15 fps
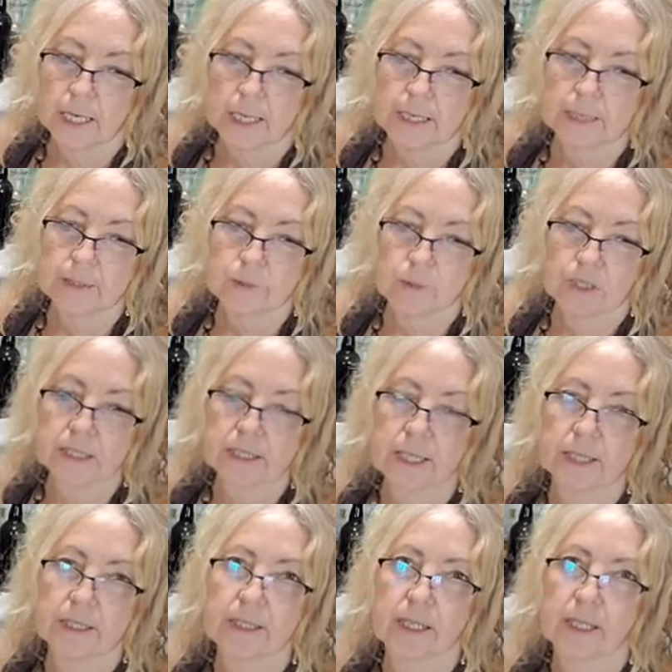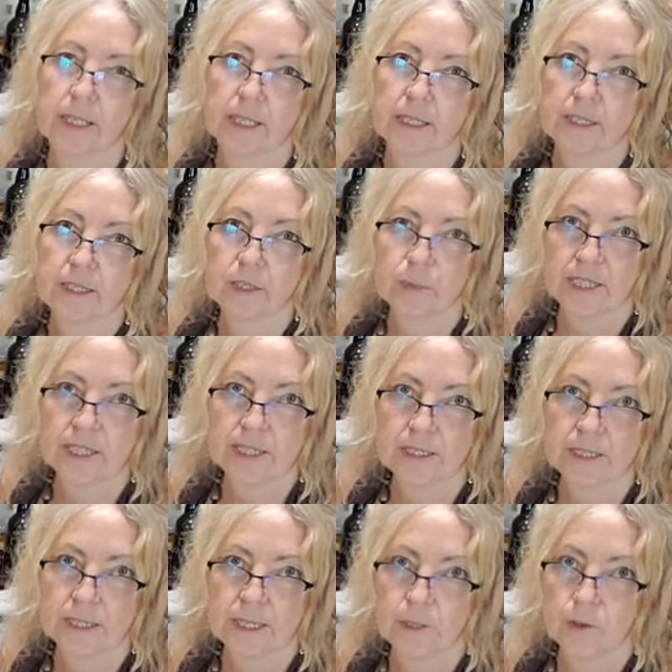isn't really tasting like a sweet
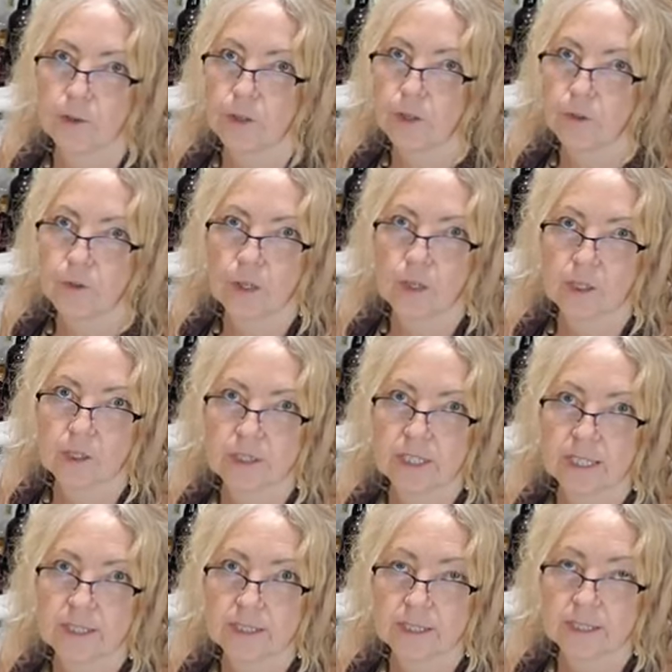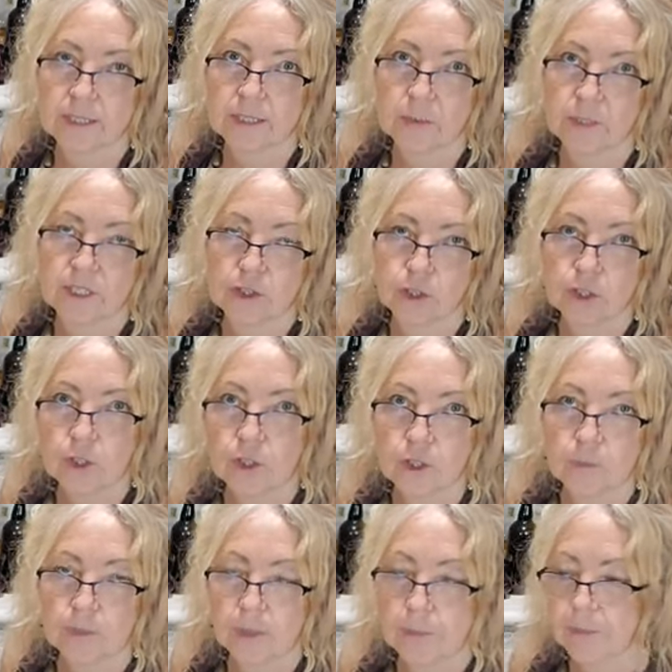tea and you're no longer tasting the sweet
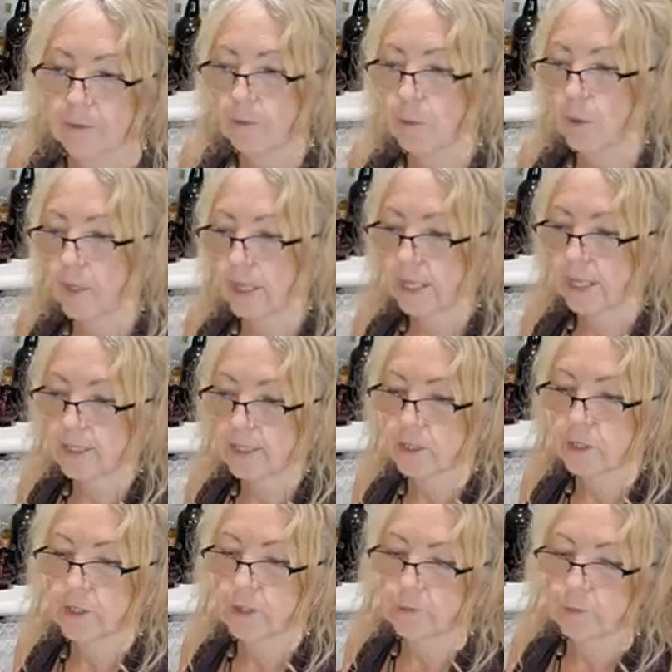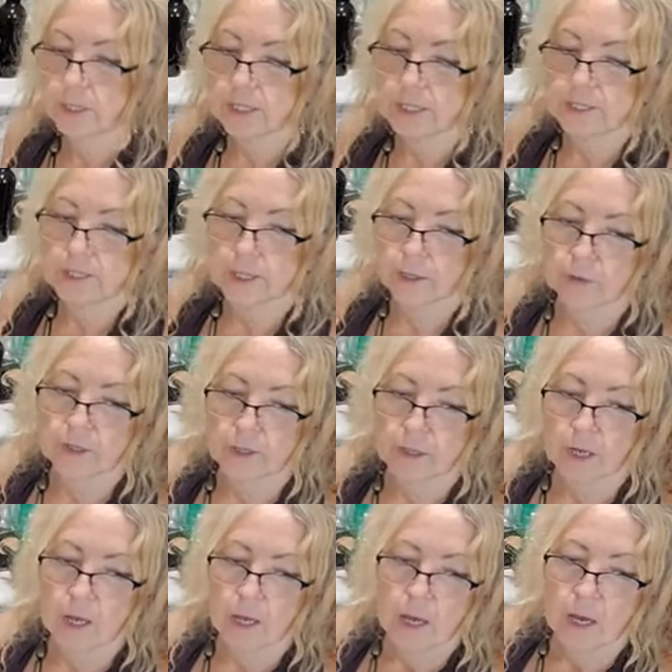sugar, but before it gets to the really sour
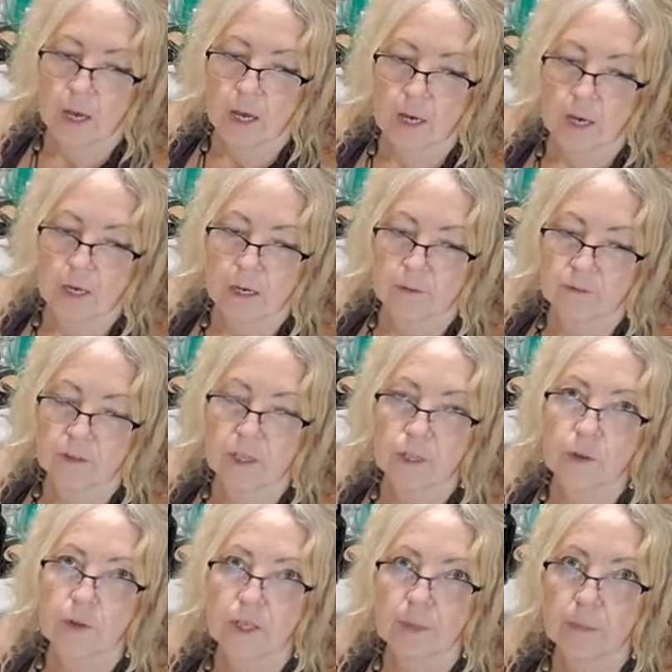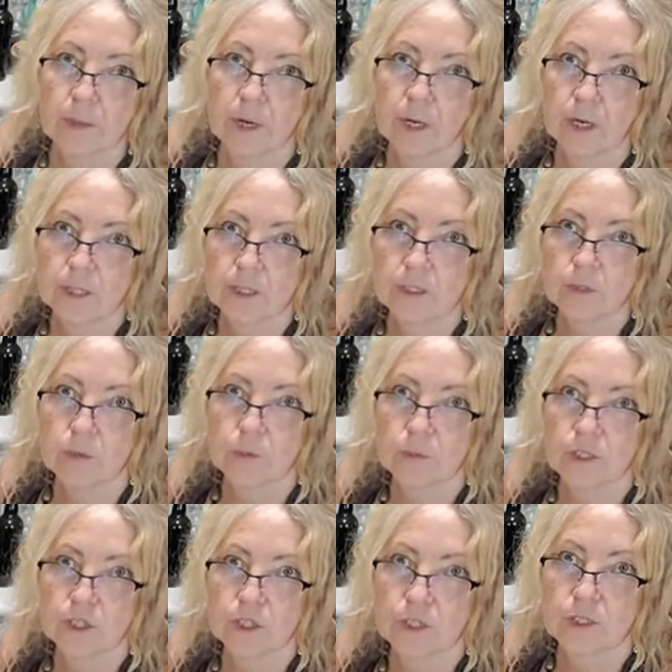vinegary part,
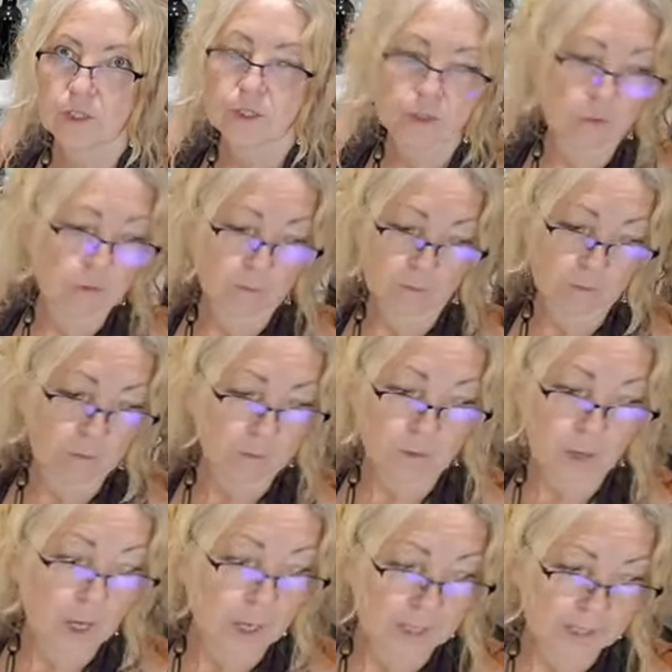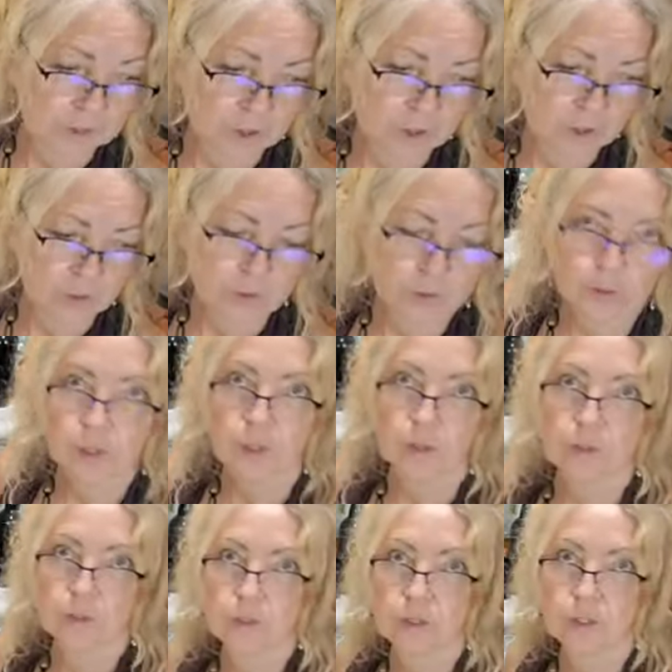which is fine too, you
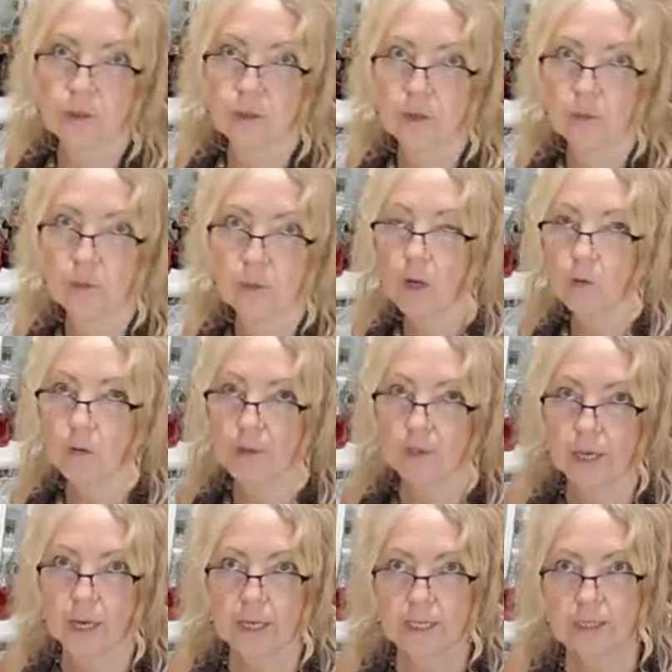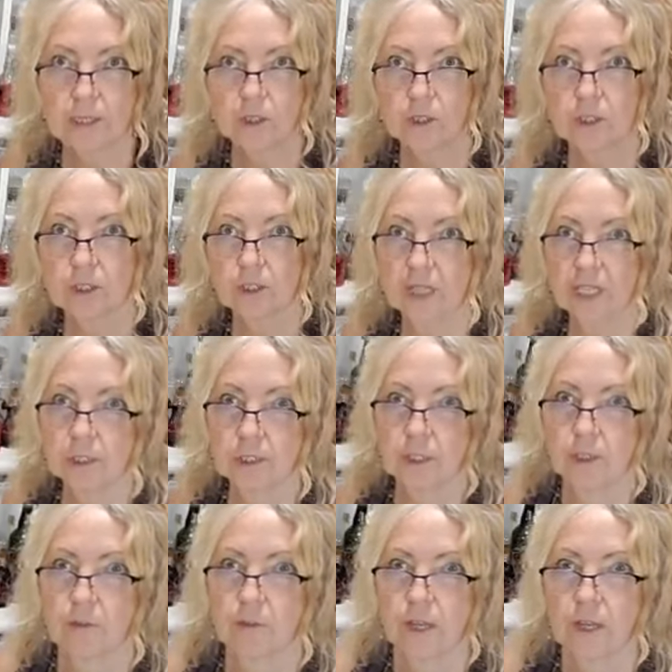know, there's nothing wrong with that, it just depends on
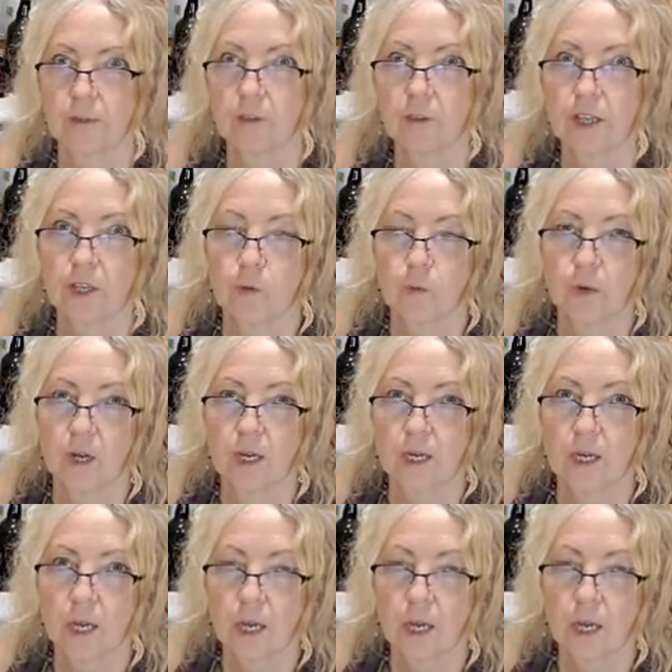the flavor that you want.